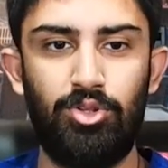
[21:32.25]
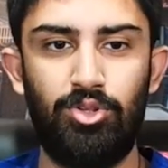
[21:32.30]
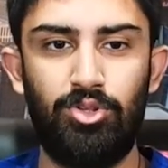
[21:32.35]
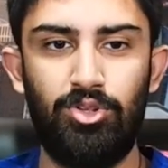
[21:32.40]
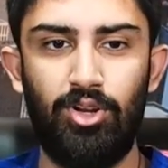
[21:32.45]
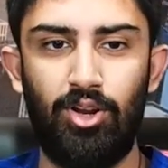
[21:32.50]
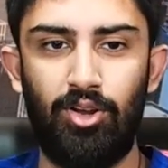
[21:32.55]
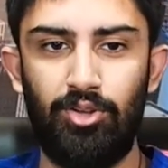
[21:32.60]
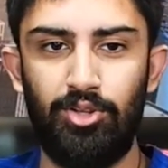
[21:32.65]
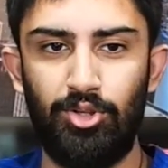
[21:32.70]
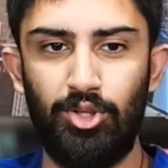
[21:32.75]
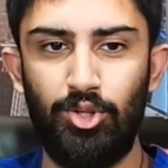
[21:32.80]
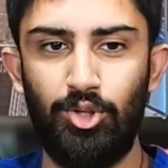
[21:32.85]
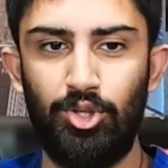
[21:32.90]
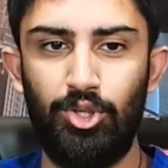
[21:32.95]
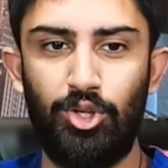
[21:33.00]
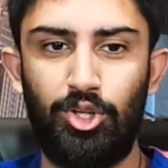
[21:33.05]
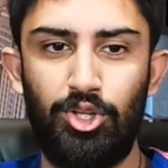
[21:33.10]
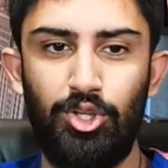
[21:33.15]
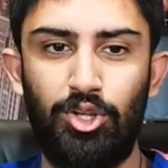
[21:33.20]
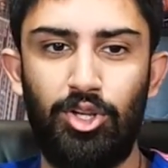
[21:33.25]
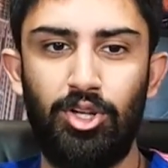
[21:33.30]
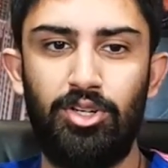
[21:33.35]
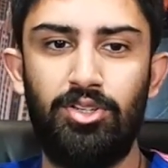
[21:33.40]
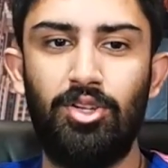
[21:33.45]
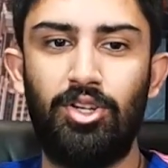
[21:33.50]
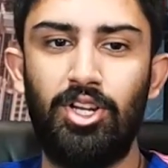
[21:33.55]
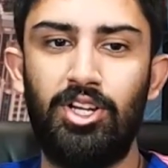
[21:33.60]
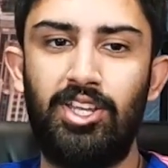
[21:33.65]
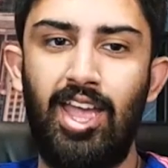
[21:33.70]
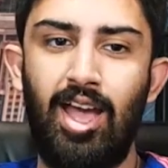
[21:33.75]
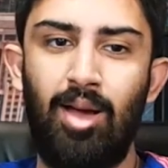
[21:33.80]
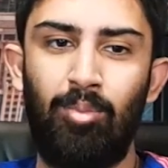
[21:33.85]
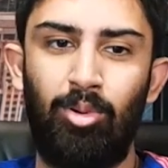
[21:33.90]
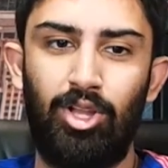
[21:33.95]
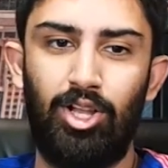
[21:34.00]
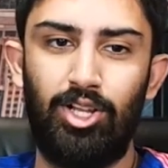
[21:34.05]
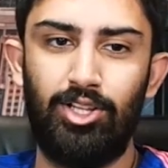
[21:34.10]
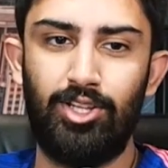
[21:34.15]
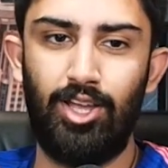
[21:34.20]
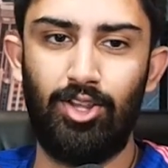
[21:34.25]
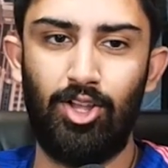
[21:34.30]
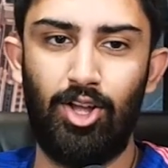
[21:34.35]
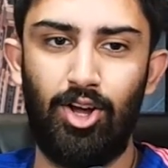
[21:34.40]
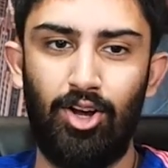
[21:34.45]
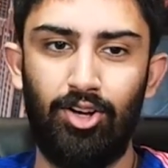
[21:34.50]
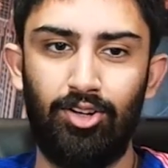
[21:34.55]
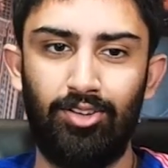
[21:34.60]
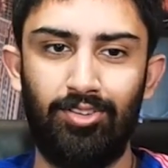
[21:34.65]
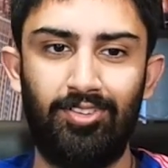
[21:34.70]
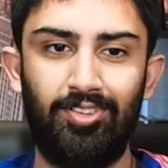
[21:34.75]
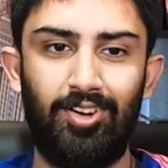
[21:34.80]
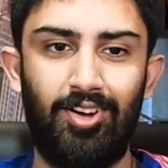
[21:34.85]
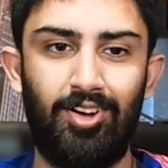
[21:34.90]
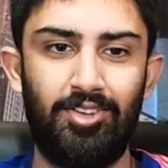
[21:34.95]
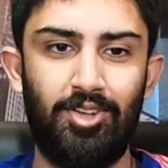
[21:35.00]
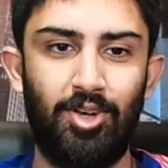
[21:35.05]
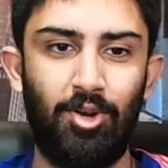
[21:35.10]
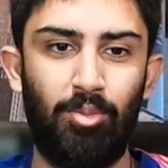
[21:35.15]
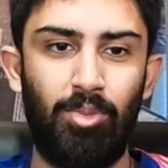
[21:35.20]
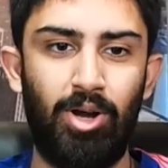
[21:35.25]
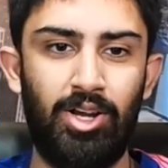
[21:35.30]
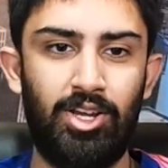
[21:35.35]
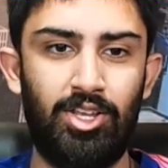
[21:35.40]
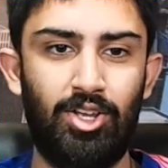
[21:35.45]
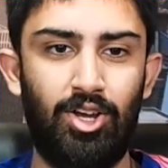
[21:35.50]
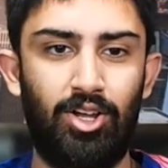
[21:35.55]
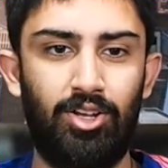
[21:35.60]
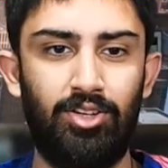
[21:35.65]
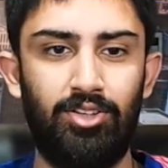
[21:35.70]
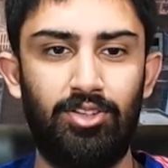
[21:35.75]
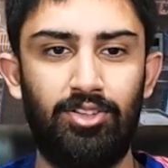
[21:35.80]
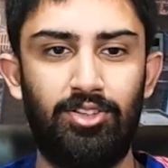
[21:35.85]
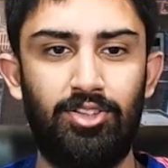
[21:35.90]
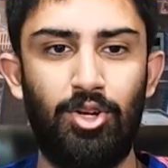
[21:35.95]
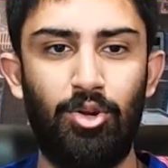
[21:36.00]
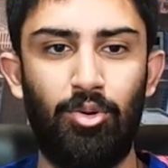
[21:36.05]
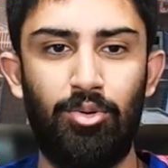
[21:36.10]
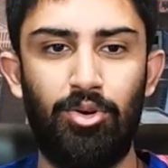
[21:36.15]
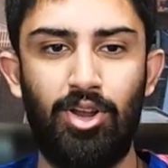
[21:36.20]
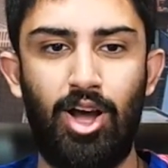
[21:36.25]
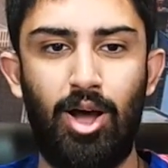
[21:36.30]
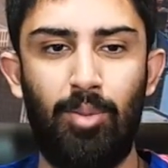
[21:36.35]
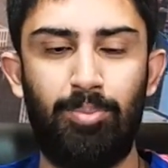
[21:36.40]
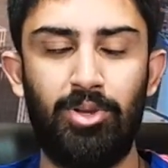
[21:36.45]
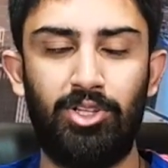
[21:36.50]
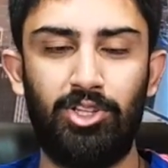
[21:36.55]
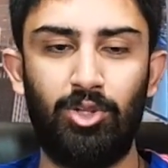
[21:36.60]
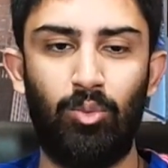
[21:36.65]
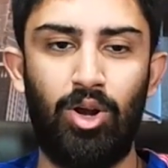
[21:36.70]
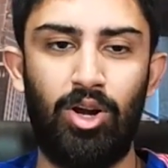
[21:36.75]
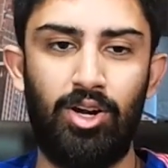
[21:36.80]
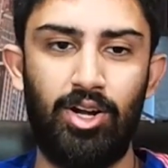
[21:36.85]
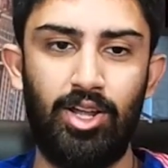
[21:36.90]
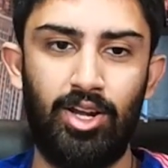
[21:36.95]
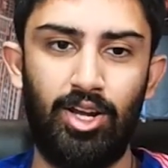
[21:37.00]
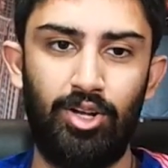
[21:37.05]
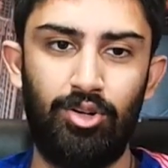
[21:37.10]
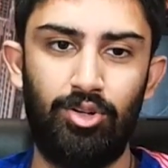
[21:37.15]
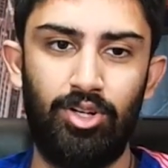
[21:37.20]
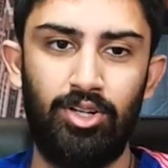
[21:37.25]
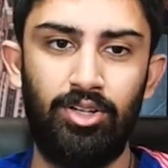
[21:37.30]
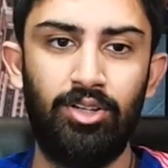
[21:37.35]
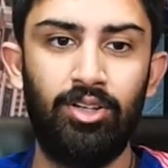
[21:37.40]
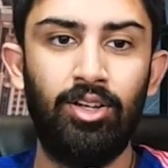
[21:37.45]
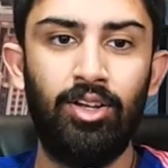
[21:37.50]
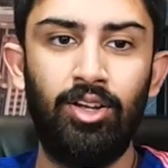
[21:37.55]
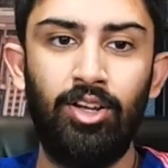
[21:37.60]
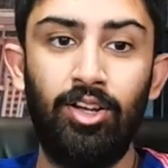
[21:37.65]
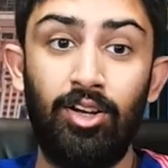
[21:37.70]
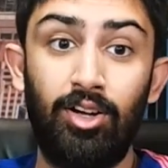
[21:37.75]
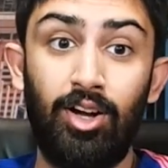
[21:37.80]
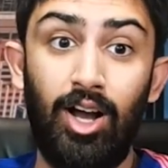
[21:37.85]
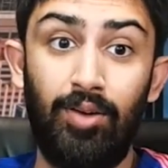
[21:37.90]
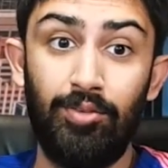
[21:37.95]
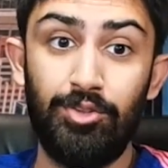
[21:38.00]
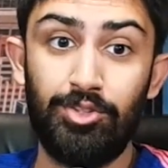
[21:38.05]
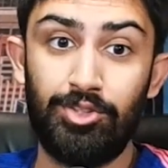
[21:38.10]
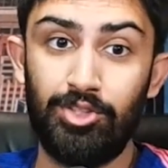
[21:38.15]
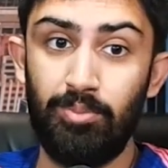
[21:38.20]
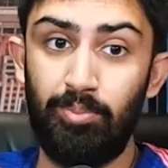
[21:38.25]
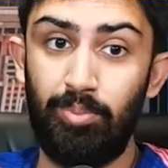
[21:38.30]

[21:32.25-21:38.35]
You could gamble all day long, money on not being the 1 in 800, obviously.